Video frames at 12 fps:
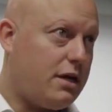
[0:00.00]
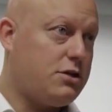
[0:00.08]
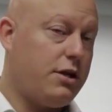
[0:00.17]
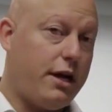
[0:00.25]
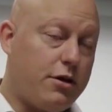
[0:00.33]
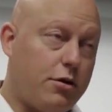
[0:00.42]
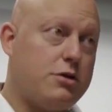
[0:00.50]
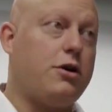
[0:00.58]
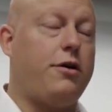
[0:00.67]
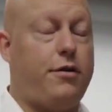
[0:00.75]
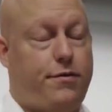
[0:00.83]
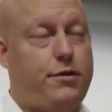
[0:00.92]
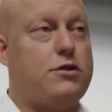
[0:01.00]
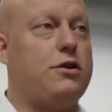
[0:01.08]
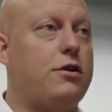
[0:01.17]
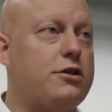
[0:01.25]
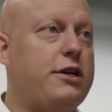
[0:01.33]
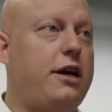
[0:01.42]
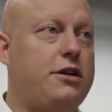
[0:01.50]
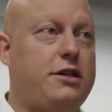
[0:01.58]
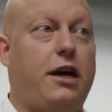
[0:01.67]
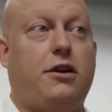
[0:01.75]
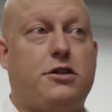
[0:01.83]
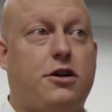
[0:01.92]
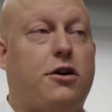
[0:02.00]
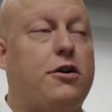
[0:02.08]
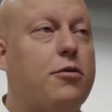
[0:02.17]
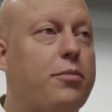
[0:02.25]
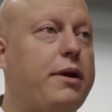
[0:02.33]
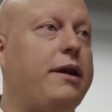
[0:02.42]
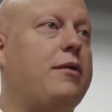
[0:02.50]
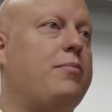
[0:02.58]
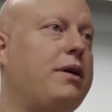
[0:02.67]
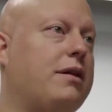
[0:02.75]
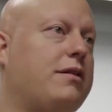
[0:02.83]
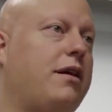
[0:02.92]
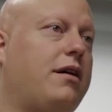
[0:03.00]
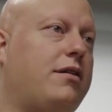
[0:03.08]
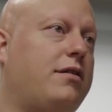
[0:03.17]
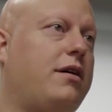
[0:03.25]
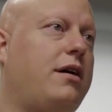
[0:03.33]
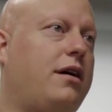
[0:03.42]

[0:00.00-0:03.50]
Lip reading: So yeah, those are the physical changes. The engines are completely built here